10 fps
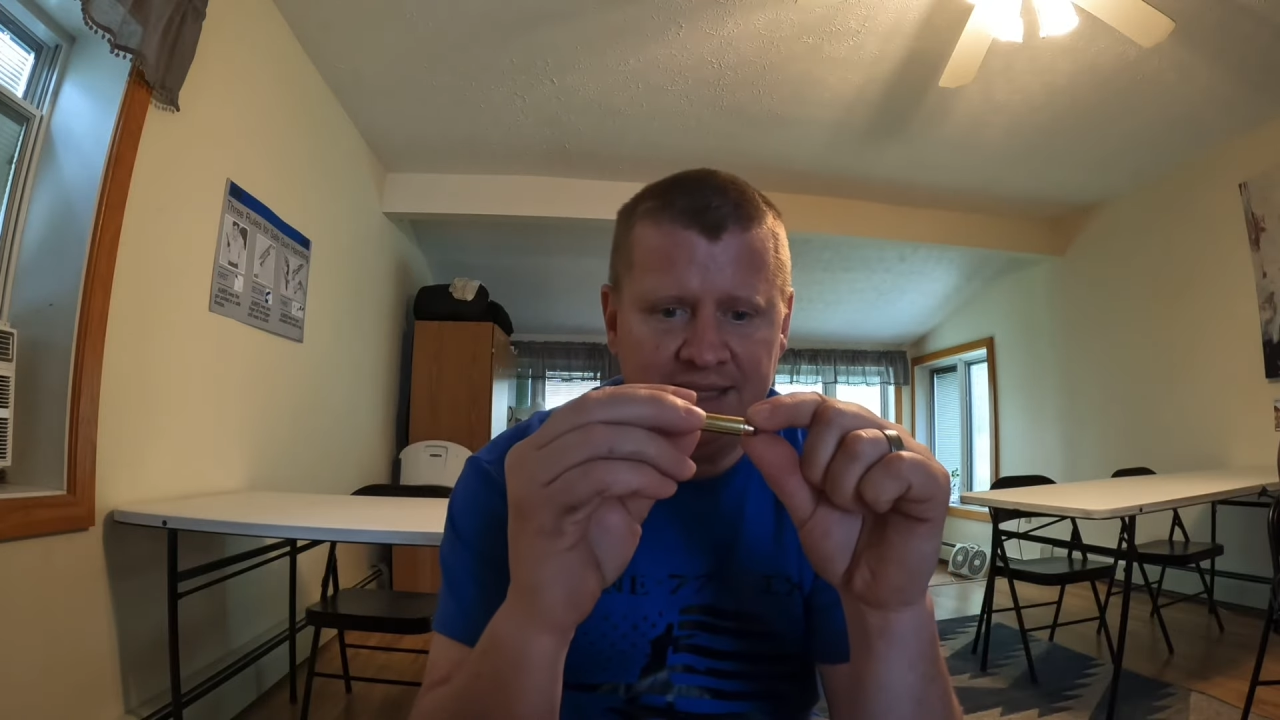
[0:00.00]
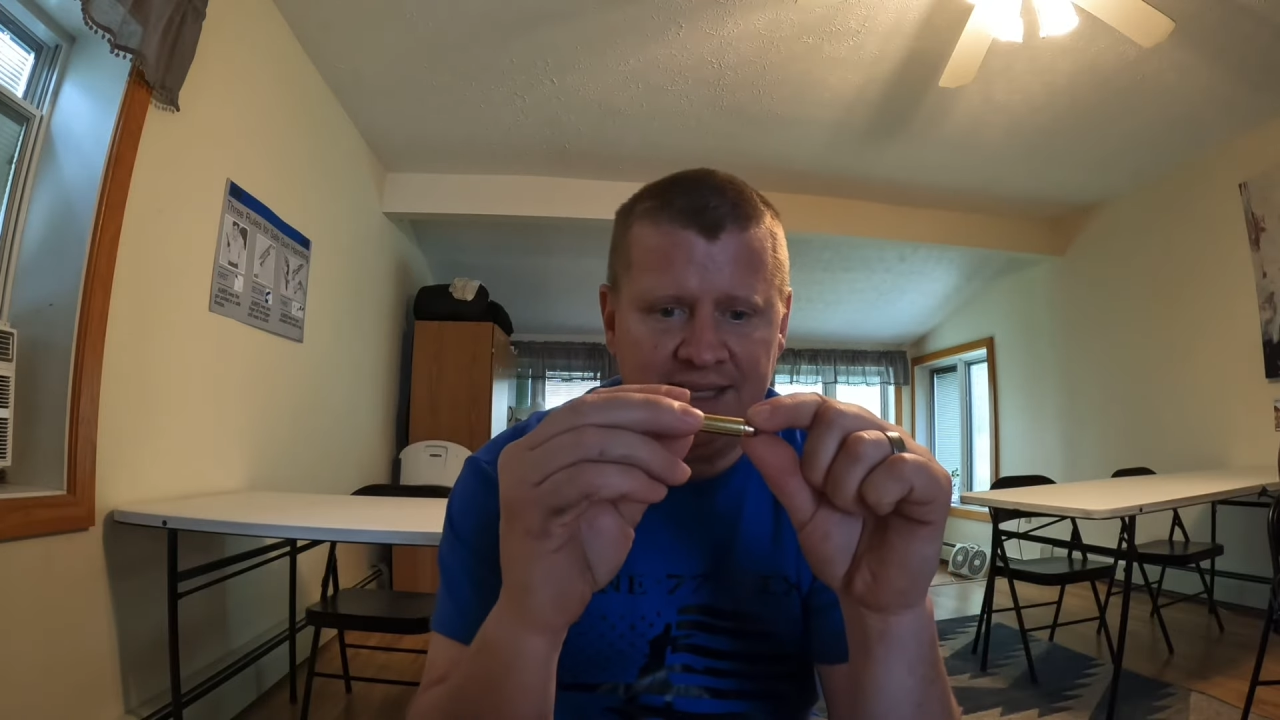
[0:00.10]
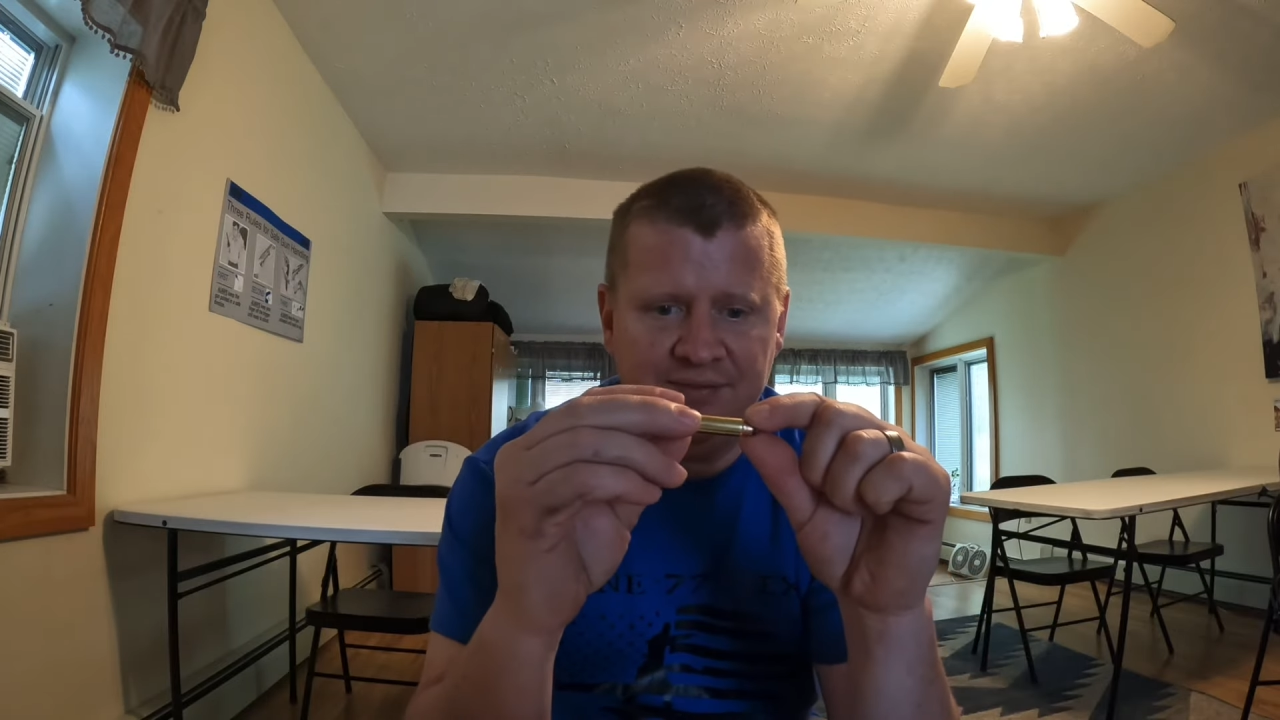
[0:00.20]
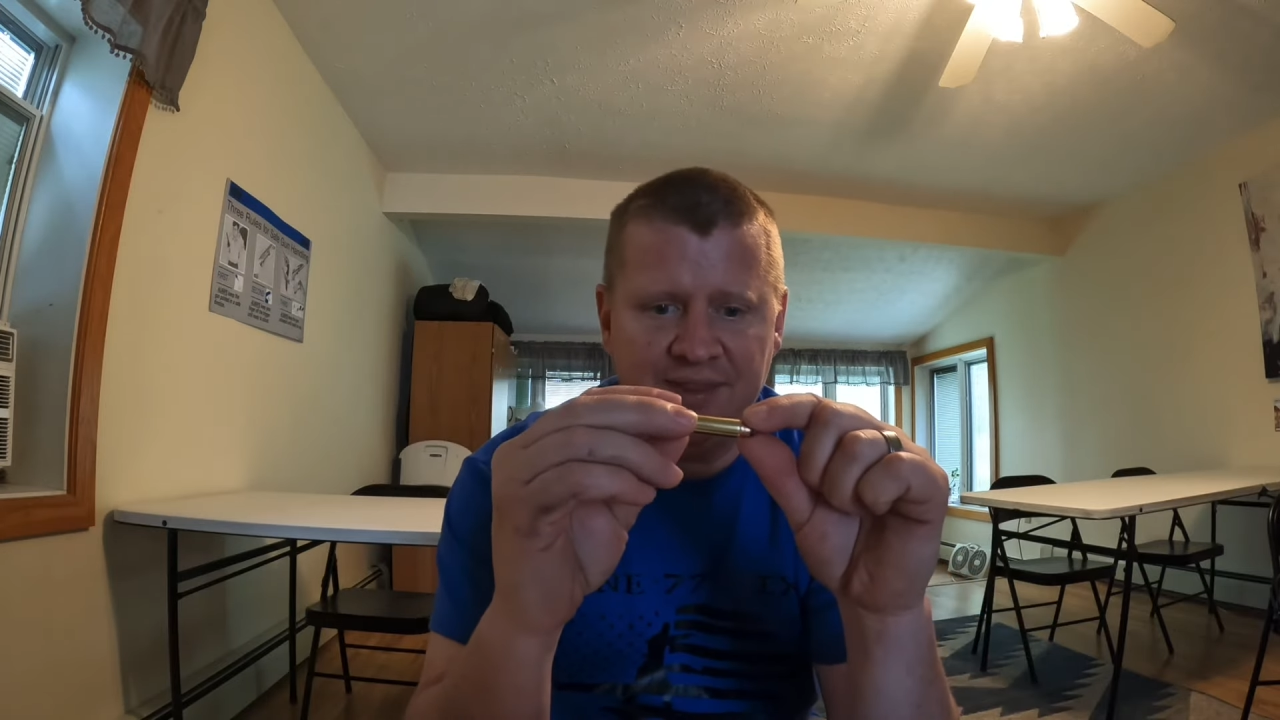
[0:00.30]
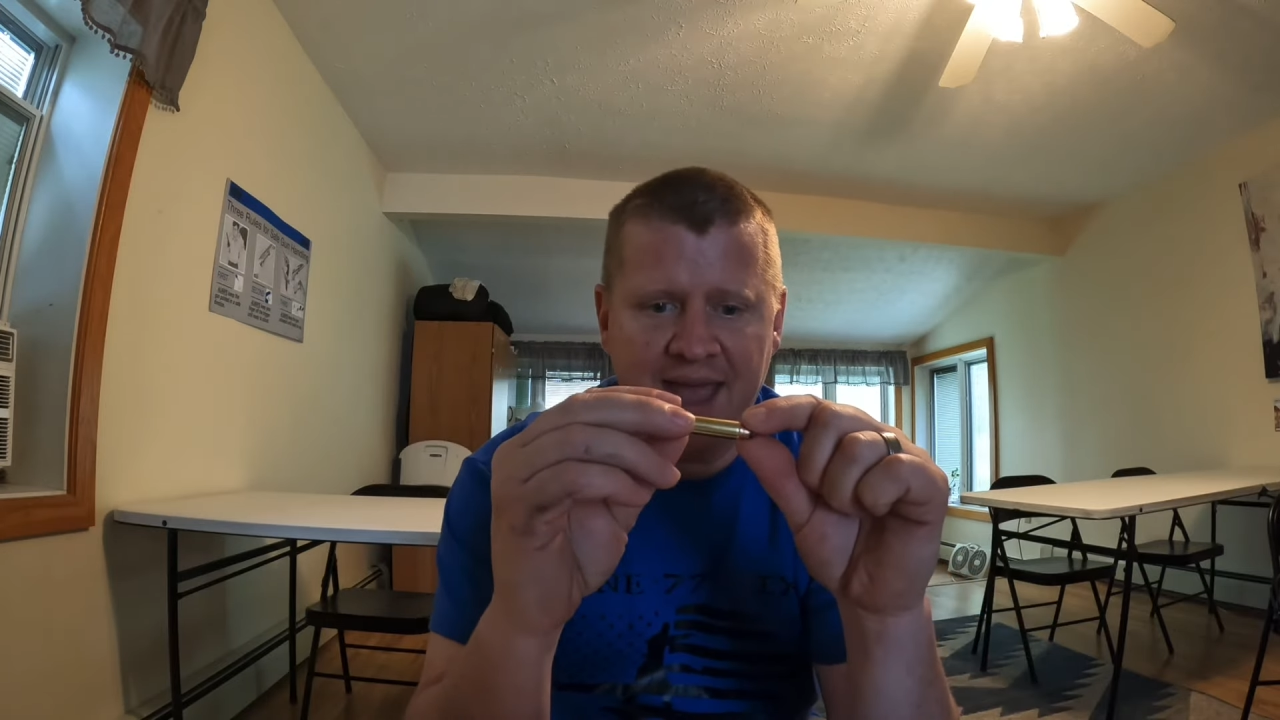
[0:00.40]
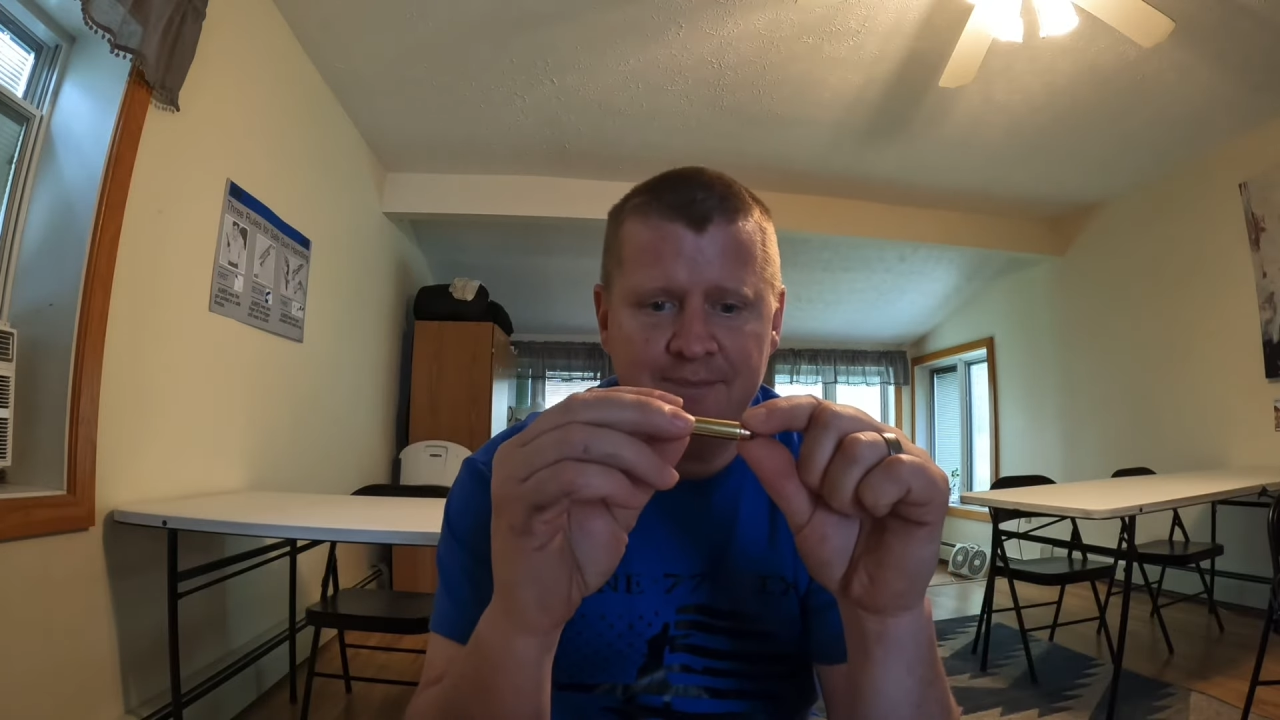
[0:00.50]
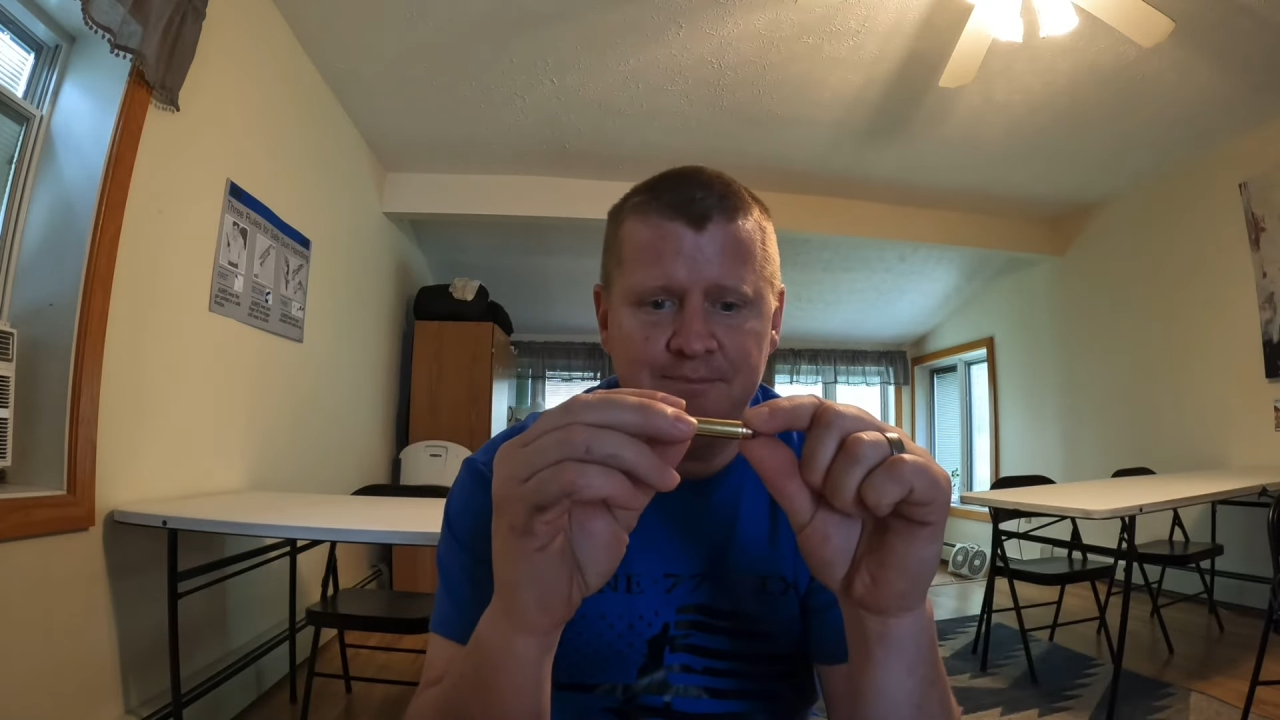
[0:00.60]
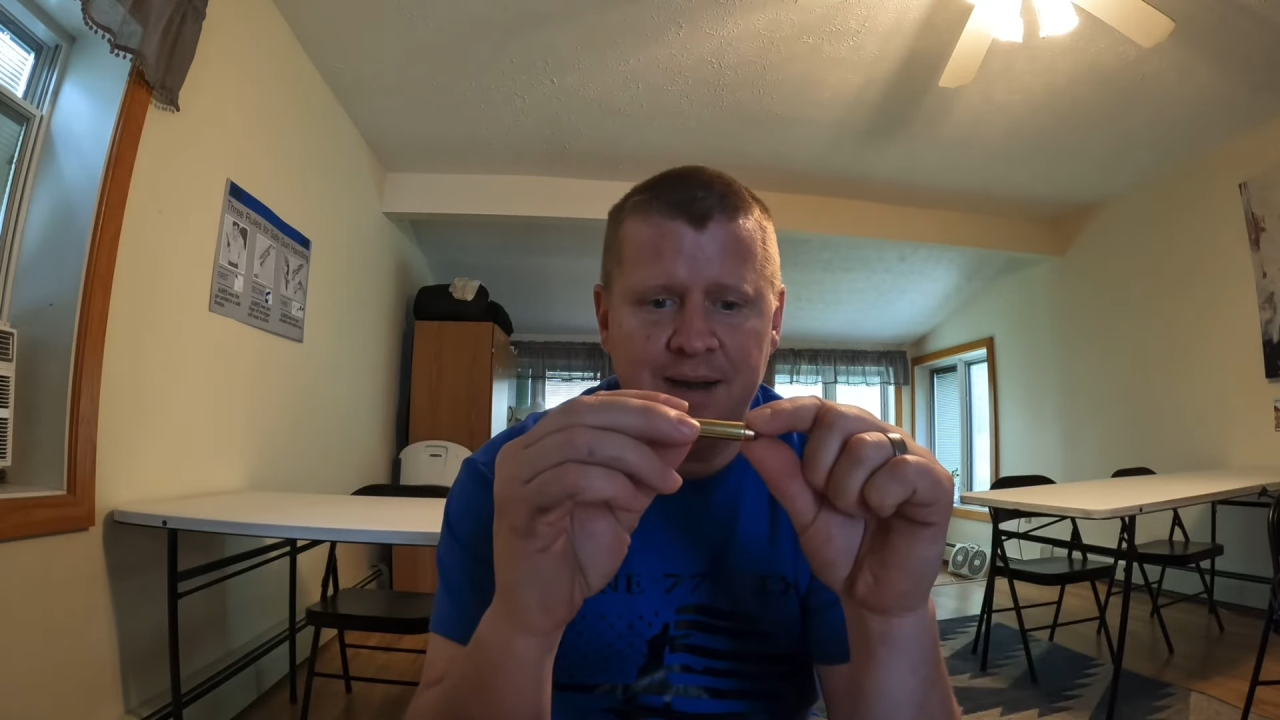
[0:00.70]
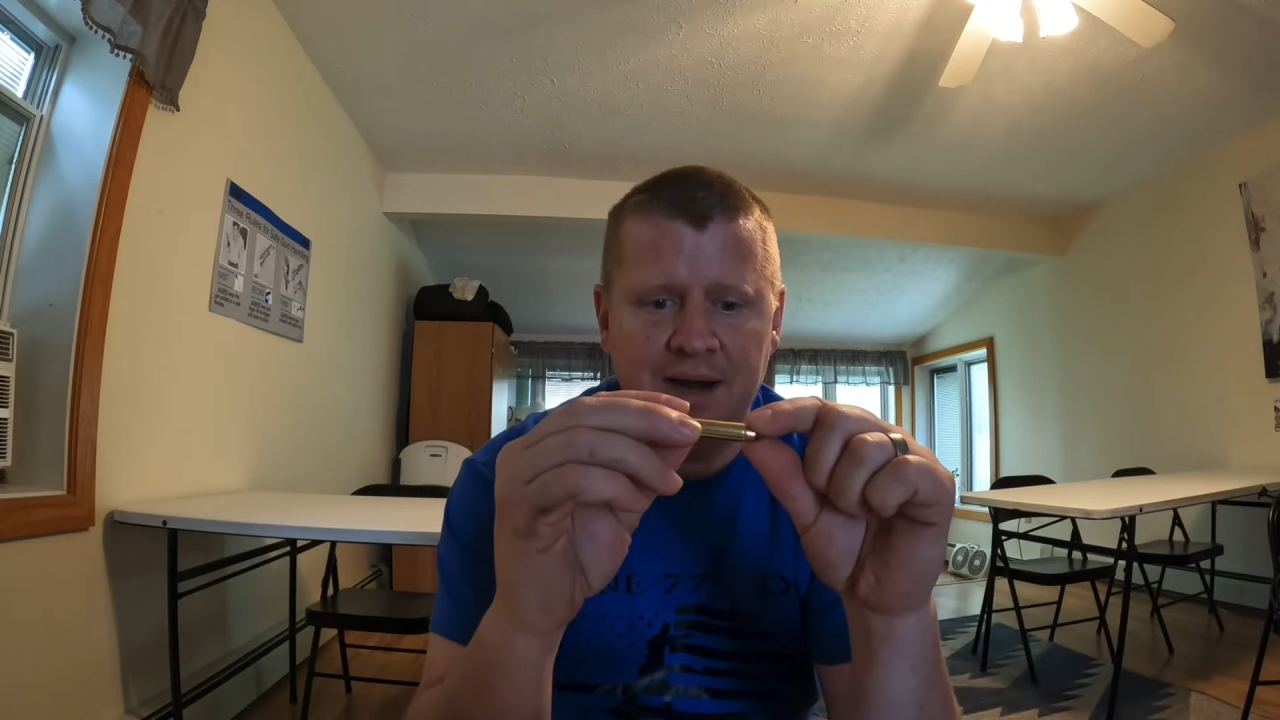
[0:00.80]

leaves that